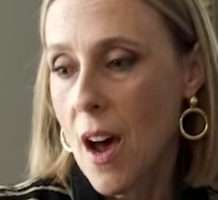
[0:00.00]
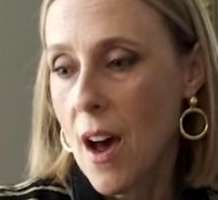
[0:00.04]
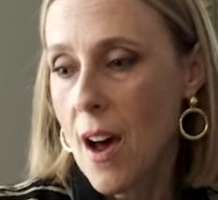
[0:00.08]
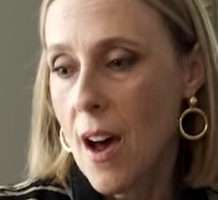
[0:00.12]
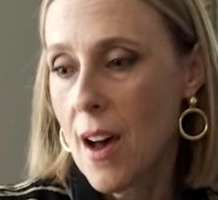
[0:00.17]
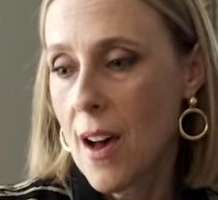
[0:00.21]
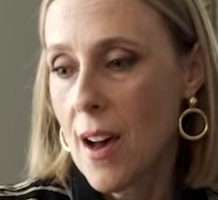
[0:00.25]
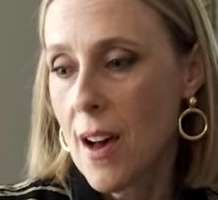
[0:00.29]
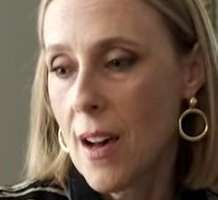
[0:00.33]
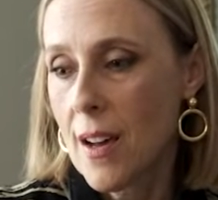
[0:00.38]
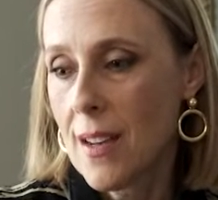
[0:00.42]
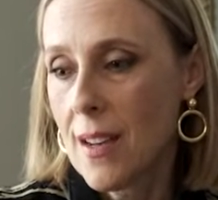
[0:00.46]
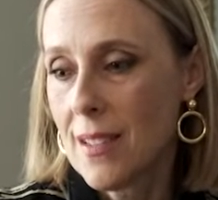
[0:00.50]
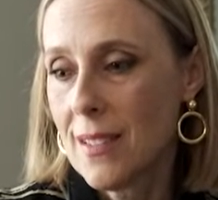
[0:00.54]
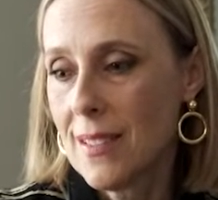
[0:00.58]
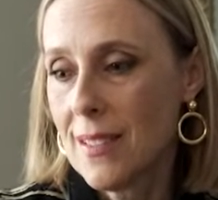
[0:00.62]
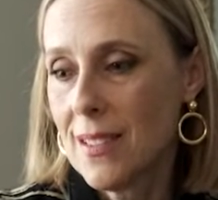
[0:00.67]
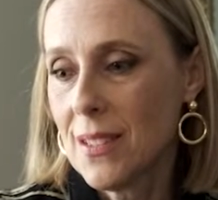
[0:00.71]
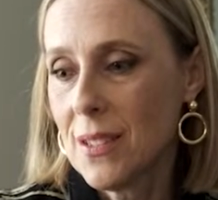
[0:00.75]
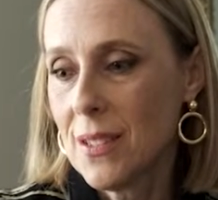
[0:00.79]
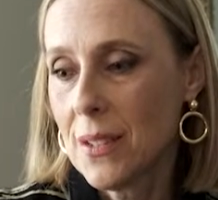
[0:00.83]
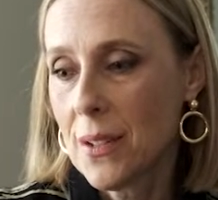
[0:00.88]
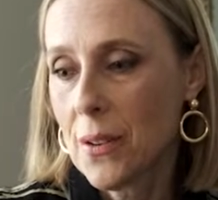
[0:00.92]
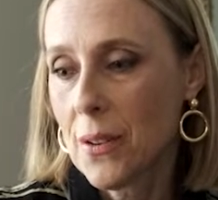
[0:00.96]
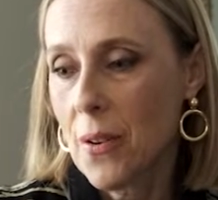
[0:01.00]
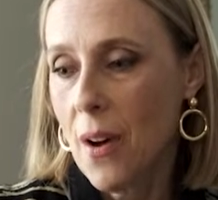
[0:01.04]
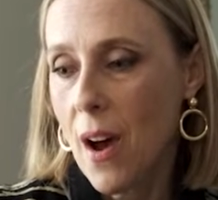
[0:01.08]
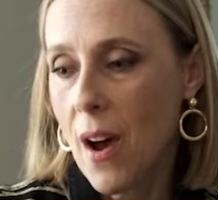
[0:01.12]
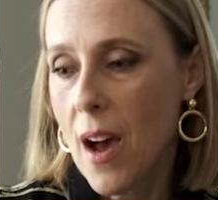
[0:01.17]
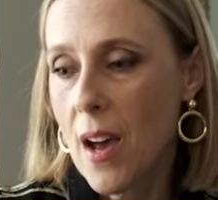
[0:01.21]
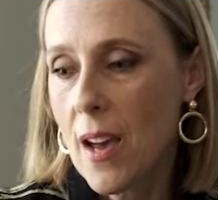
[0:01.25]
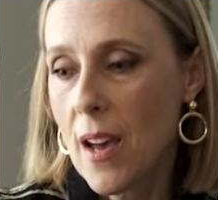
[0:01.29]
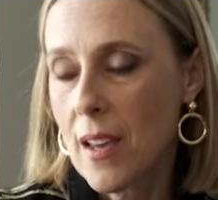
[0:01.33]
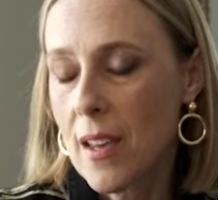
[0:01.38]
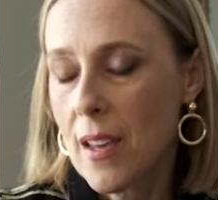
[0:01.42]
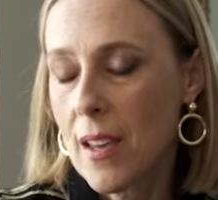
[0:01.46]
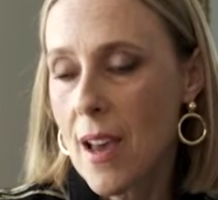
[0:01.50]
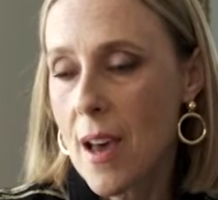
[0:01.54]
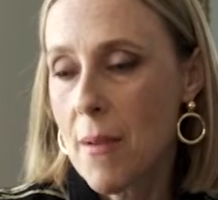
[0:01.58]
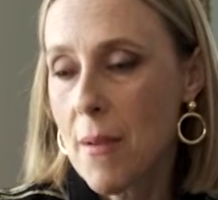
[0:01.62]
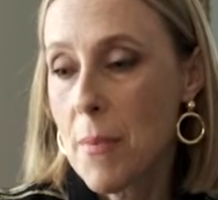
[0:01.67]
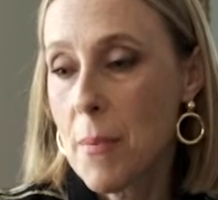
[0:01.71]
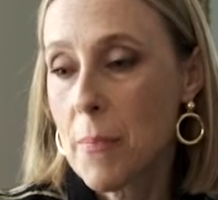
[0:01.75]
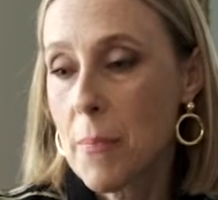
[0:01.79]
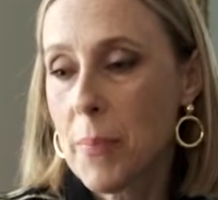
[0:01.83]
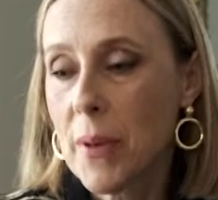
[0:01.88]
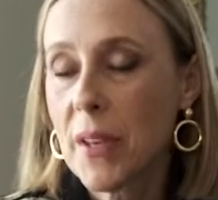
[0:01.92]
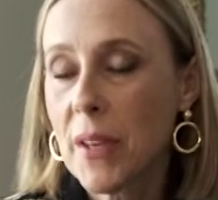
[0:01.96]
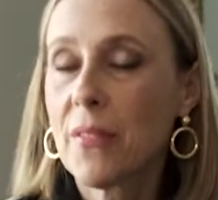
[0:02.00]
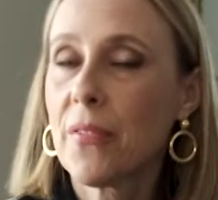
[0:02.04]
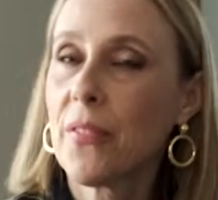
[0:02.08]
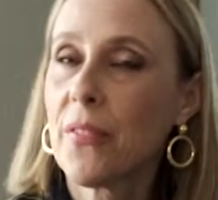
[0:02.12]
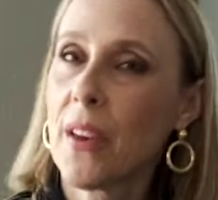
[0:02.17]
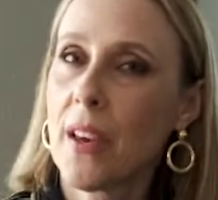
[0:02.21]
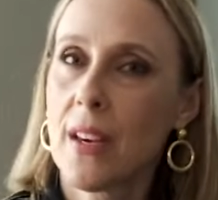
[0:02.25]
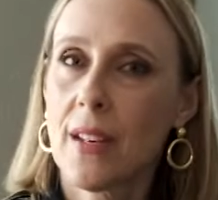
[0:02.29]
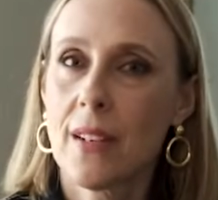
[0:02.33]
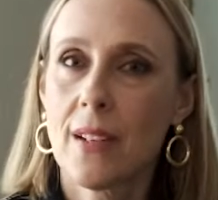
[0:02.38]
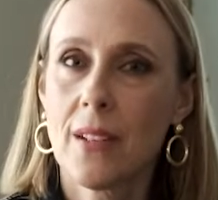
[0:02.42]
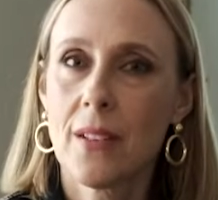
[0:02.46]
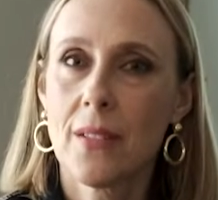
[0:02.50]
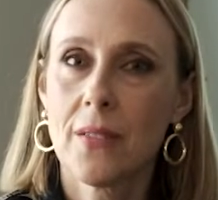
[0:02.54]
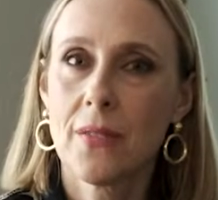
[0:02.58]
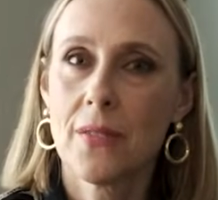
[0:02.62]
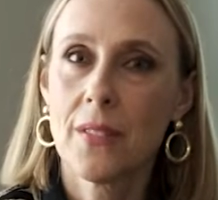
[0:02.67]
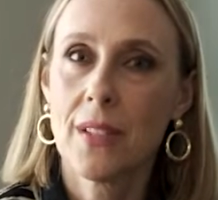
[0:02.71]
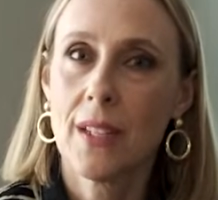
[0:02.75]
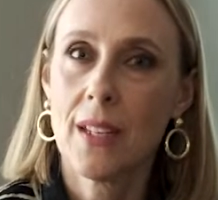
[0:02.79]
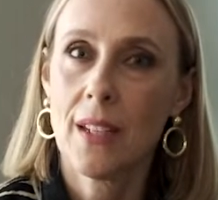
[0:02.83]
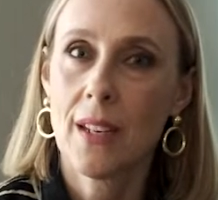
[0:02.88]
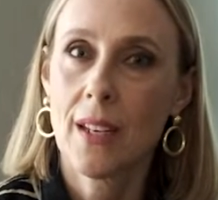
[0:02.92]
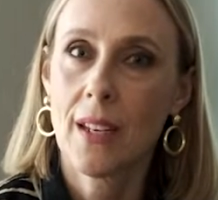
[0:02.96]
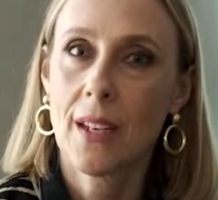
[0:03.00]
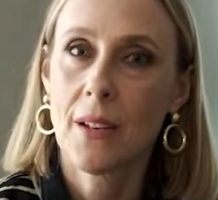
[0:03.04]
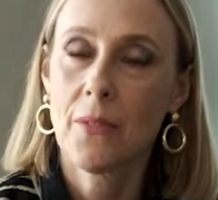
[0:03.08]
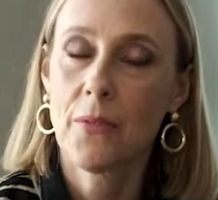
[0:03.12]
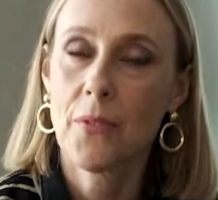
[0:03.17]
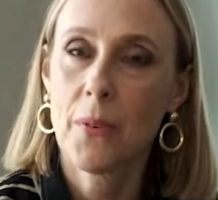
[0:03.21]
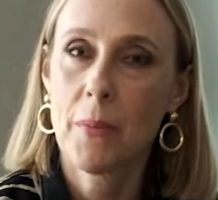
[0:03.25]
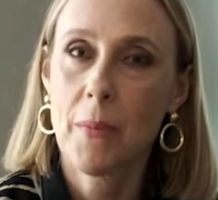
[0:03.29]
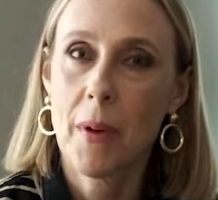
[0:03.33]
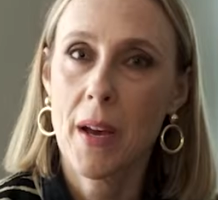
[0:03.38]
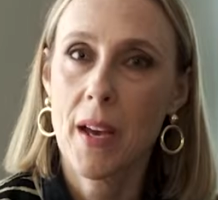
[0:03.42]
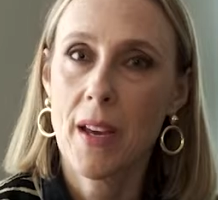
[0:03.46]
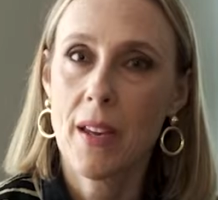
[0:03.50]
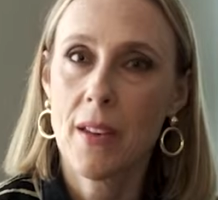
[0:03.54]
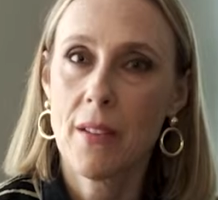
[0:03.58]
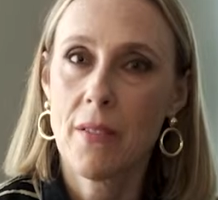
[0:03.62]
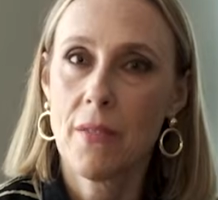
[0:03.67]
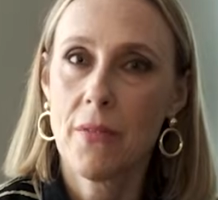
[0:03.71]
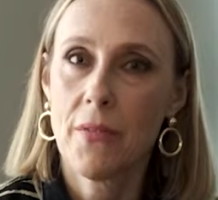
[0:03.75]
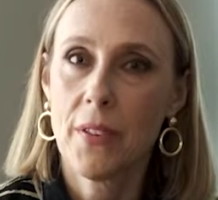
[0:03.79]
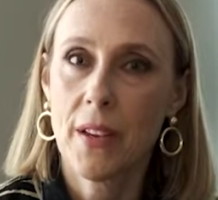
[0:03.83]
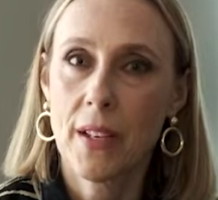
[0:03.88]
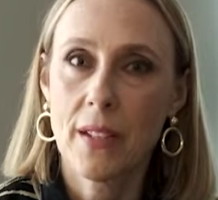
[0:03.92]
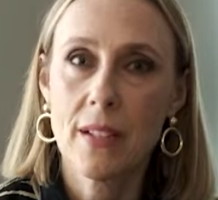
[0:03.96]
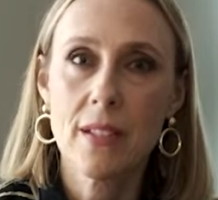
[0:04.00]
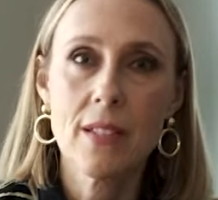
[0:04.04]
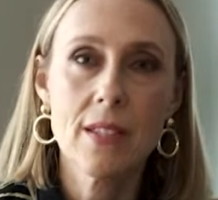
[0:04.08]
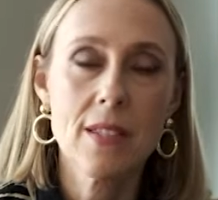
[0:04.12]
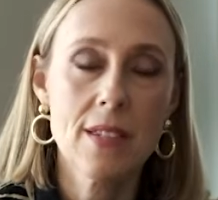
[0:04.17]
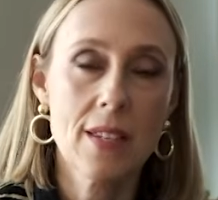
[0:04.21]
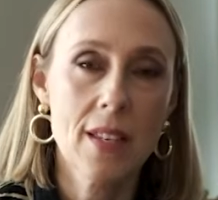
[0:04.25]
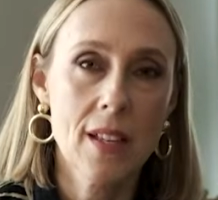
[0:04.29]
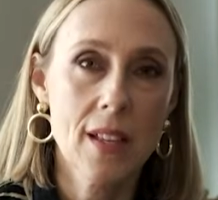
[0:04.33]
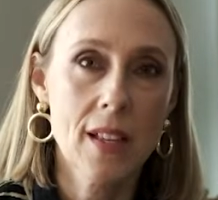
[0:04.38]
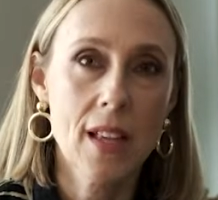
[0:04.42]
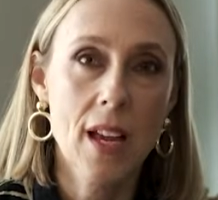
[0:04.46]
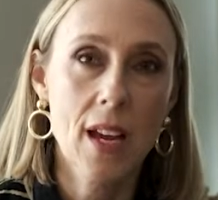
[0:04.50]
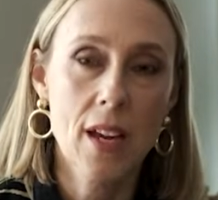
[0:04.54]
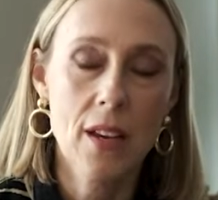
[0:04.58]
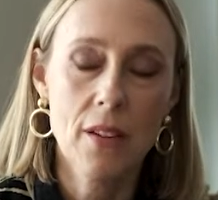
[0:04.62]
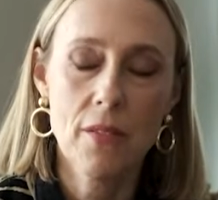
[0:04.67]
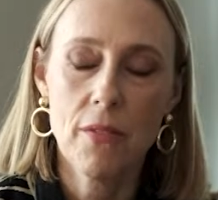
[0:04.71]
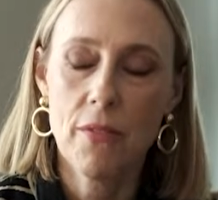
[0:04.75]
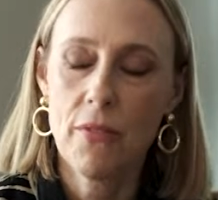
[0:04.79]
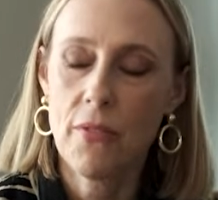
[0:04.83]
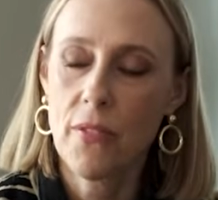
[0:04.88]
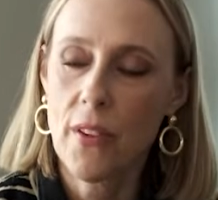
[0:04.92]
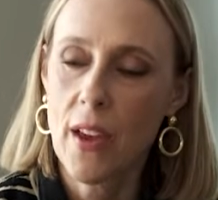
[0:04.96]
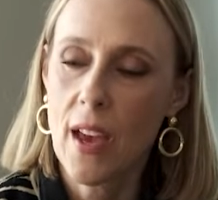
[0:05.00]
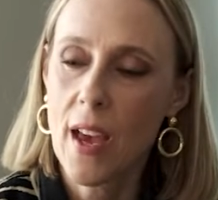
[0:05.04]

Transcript: I am a big fan of knitting for my fantasy life.